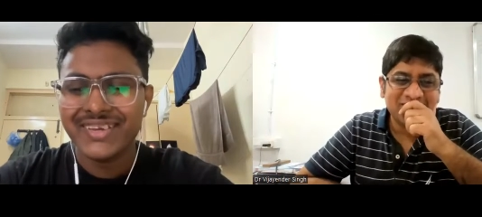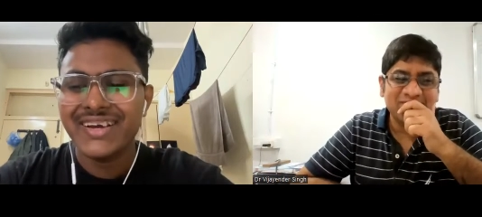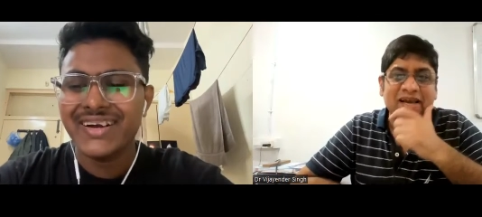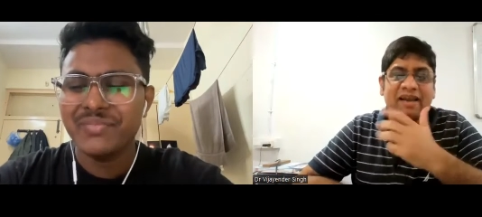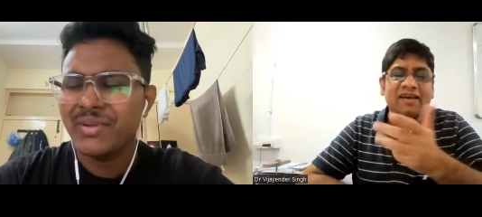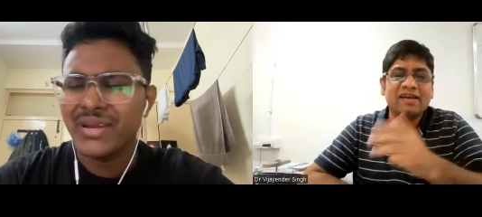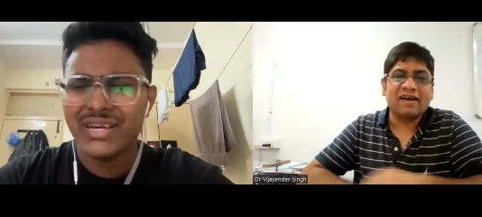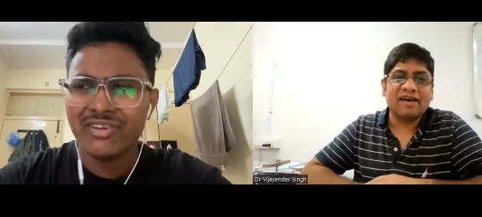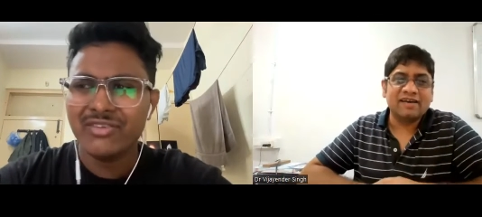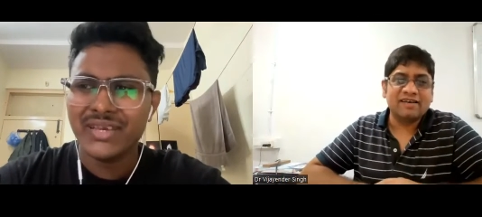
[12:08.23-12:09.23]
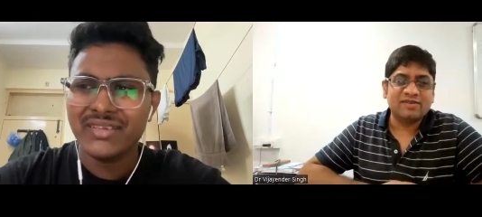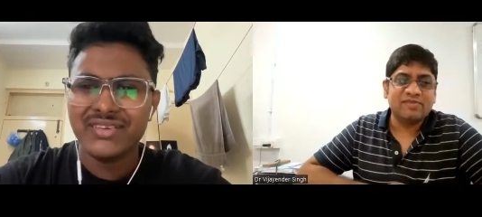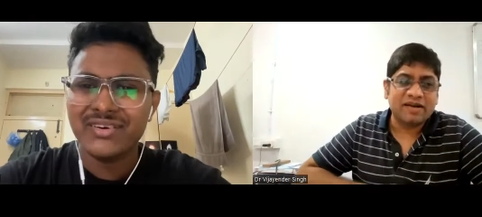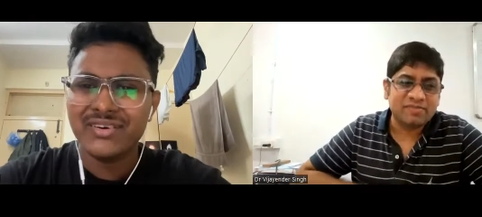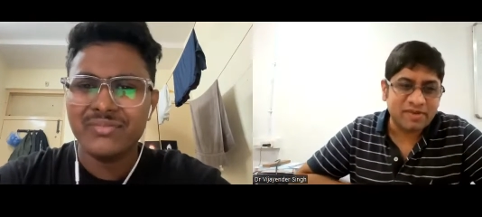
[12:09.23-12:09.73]
Speaker 1: mechanical guy
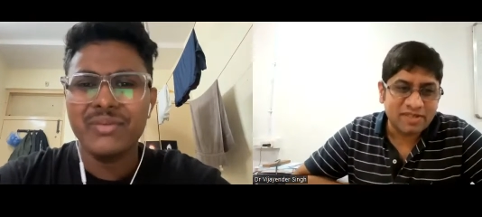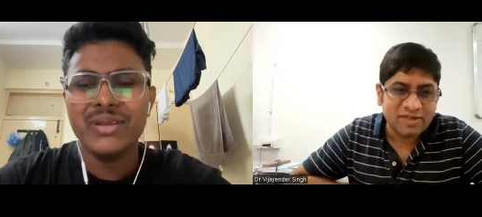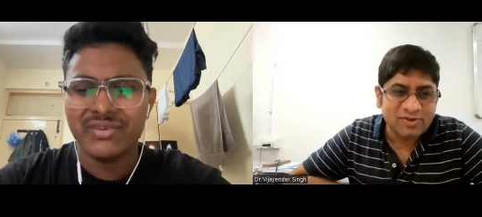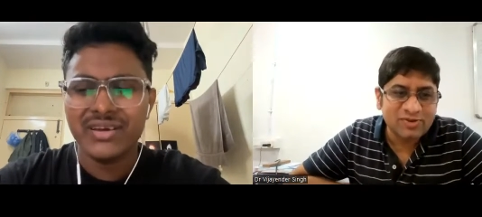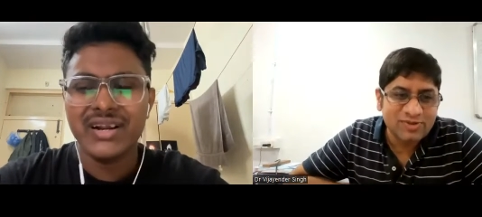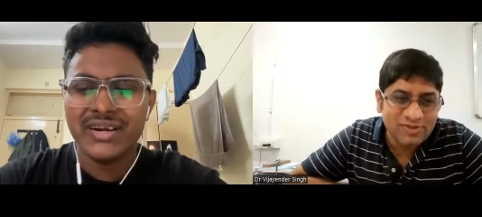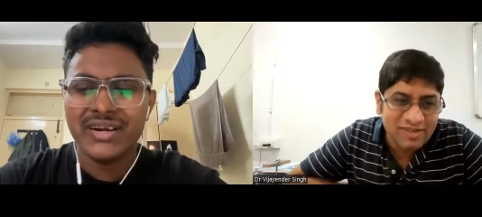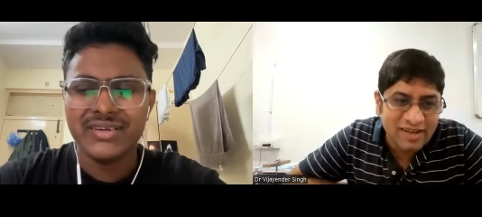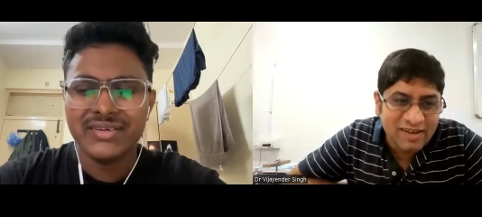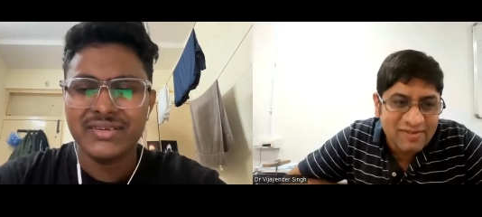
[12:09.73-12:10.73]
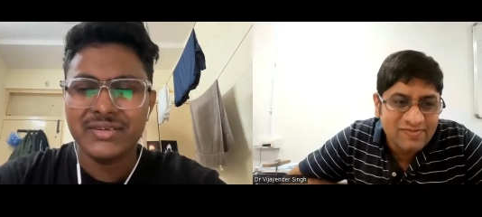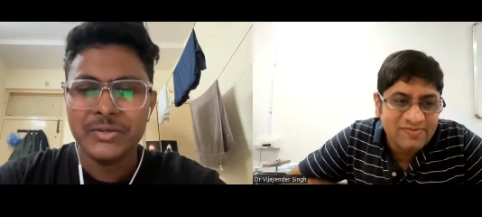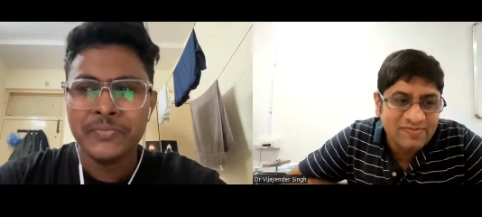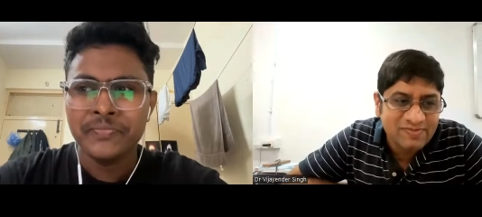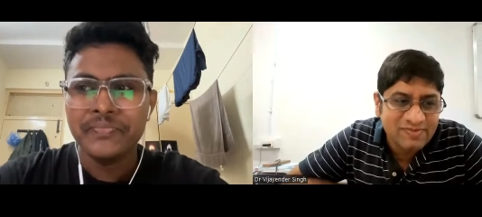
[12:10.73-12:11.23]
is a better person to.
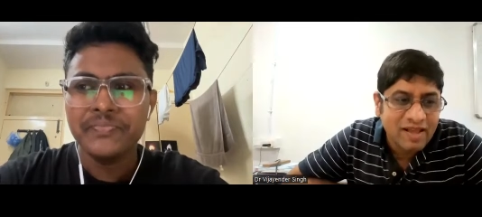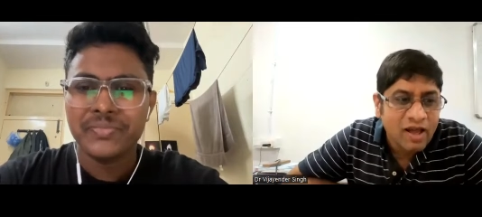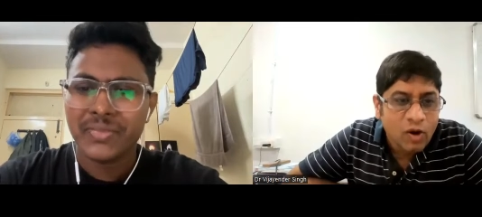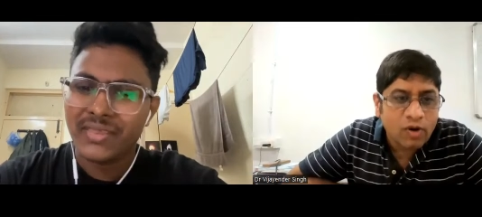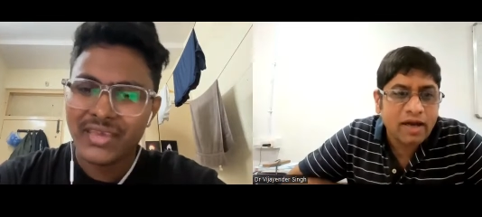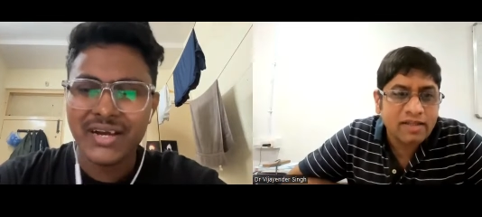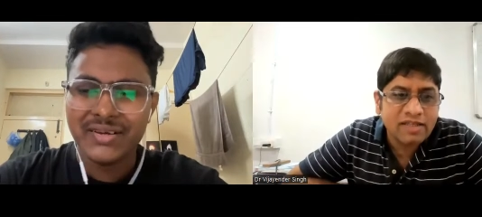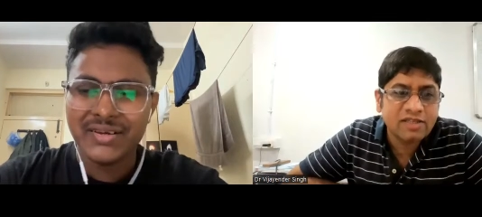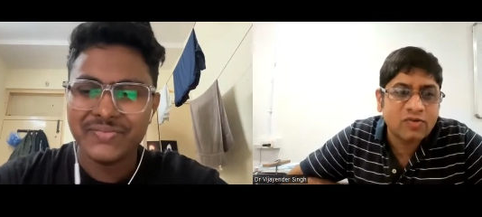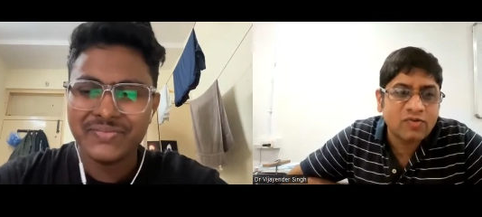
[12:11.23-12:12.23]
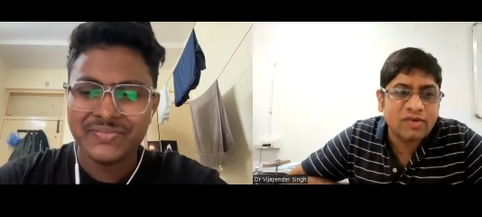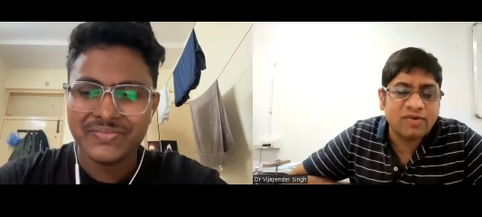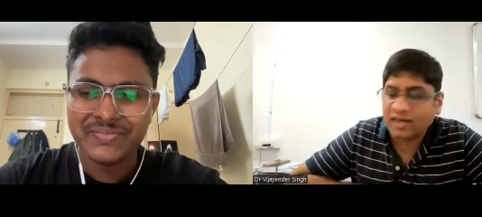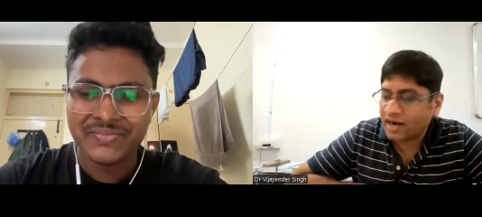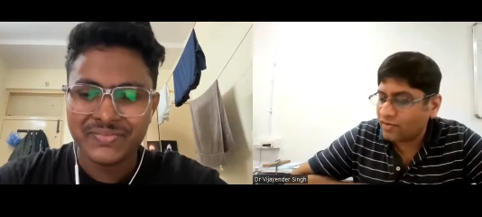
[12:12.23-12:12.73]
Okay,
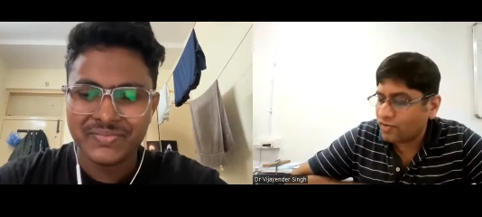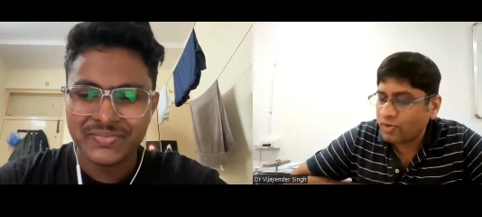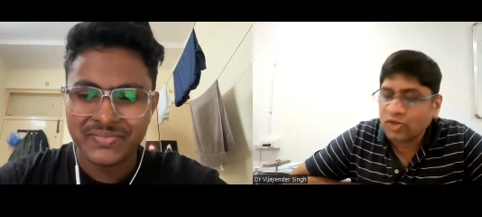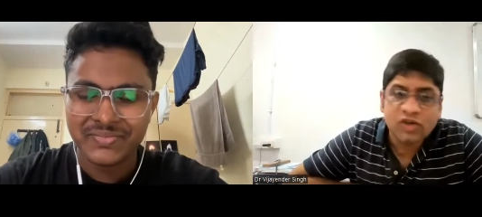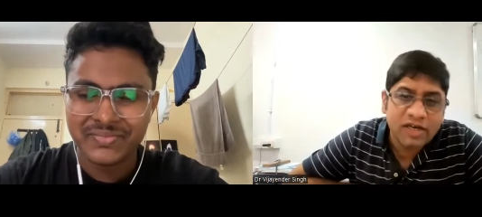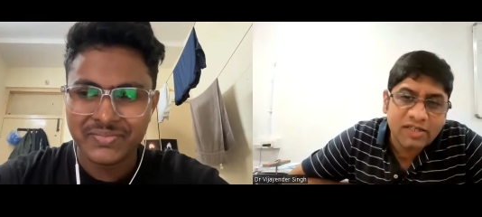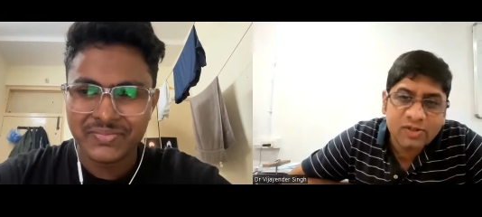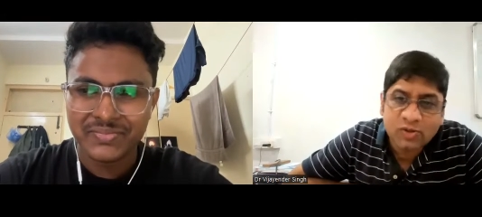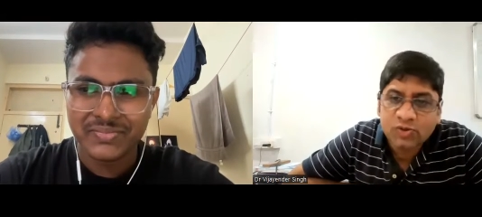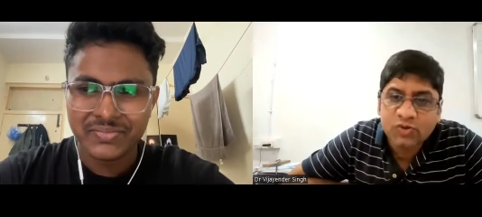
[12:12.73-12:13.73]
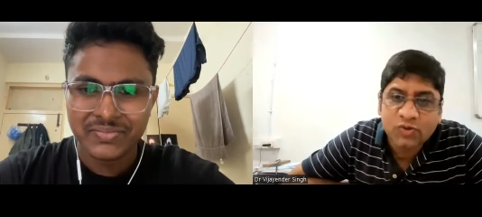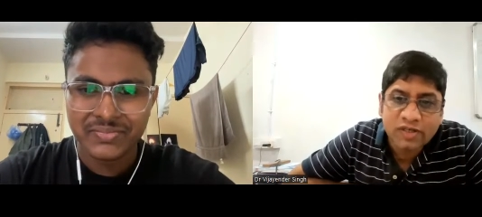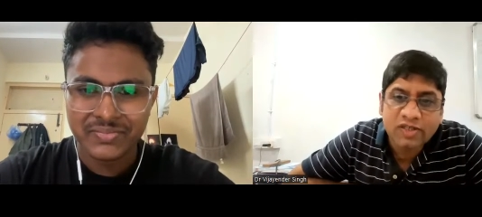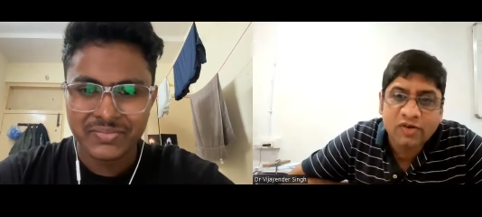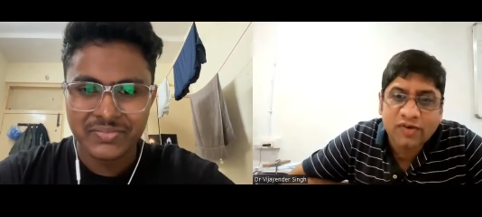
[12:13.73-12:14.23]
so what kind of opportunities do
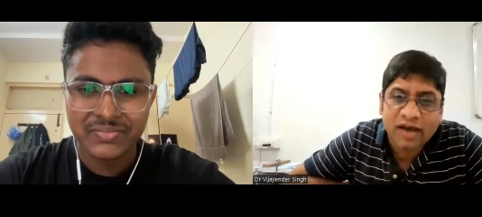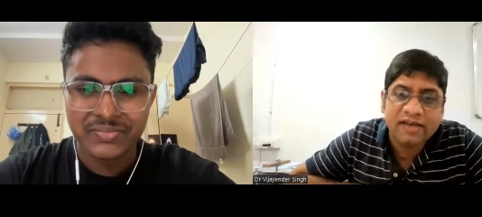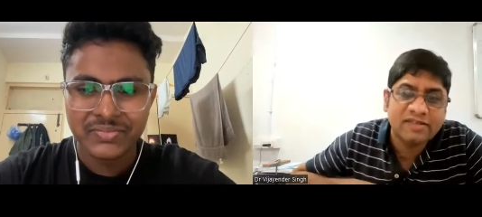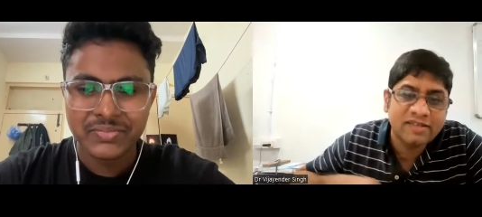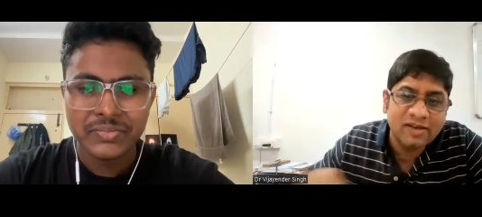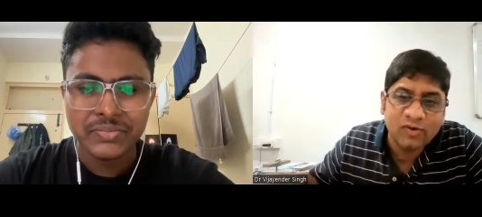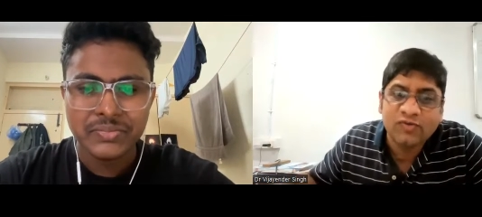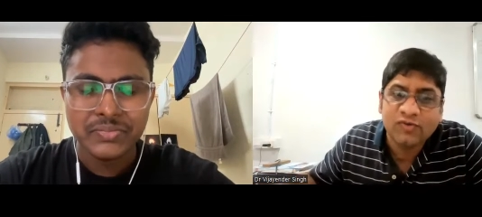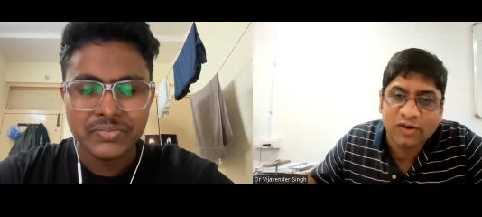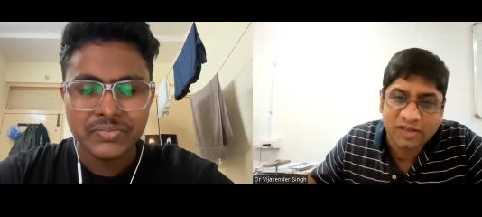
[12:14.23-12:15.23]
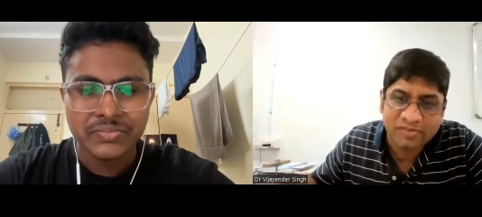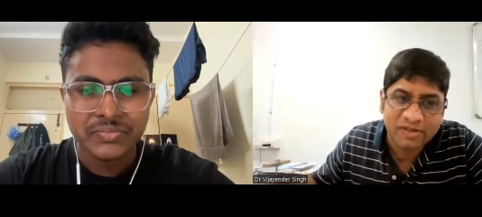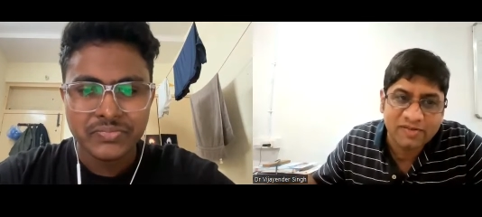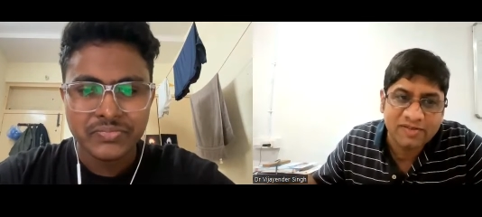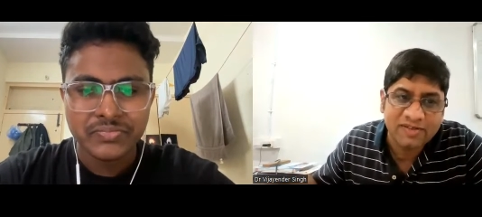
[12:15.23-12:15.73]
students of IISc look
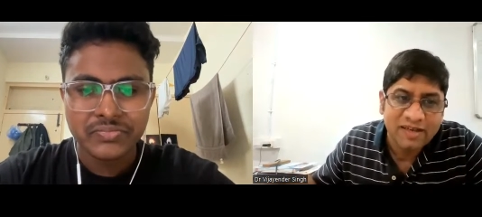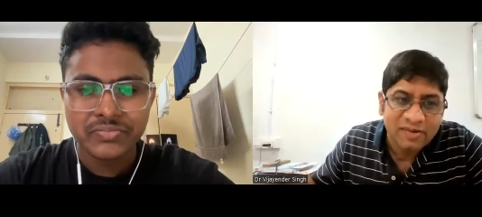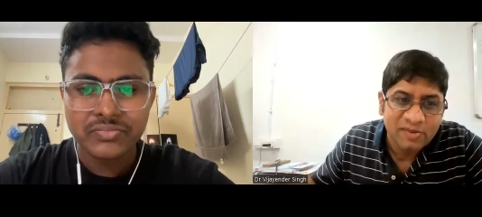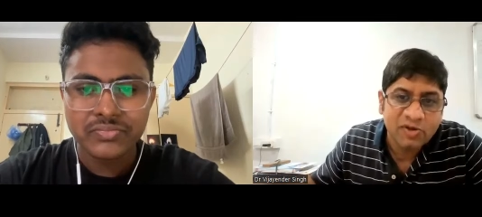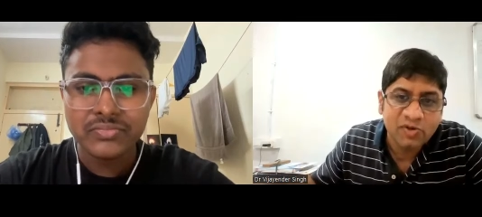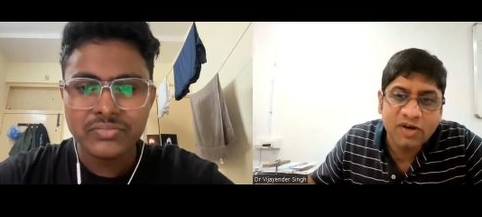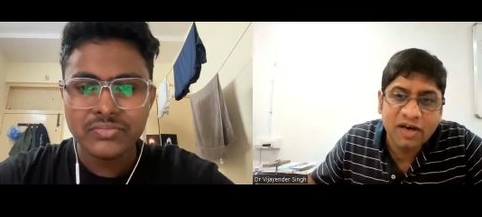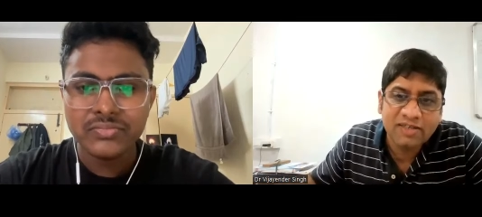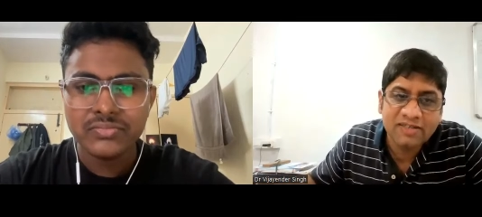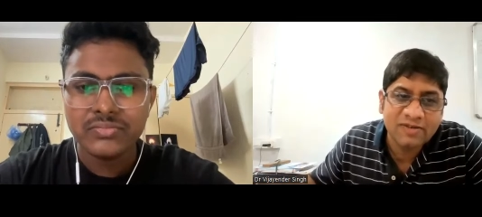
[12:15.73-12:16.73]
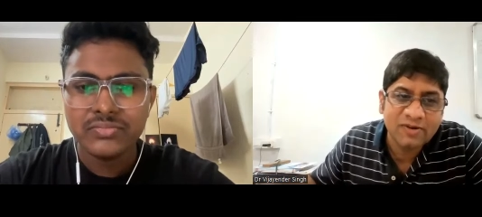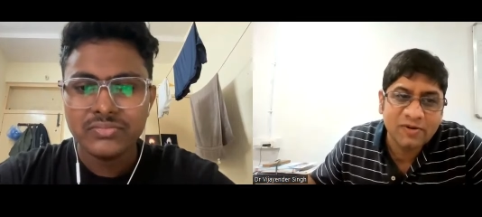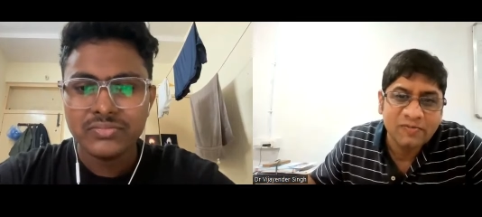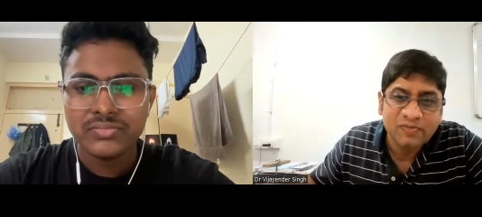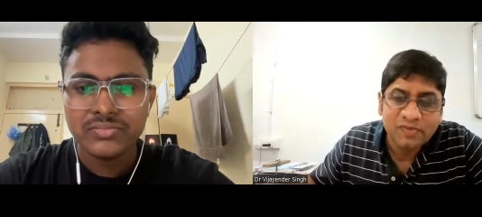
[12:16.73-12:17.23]
for themselves? So you
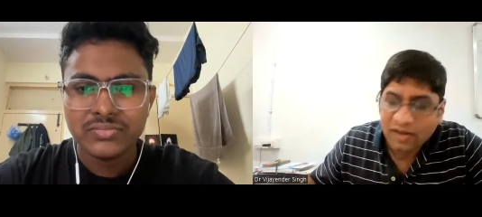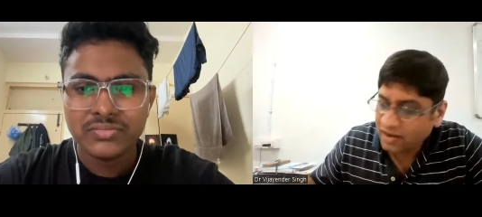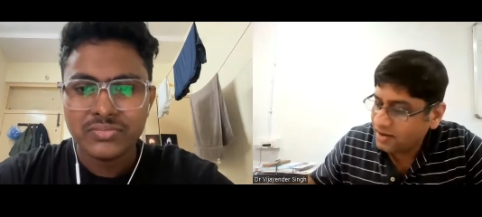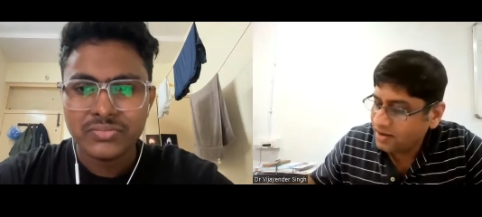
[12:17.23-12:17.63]
guys, you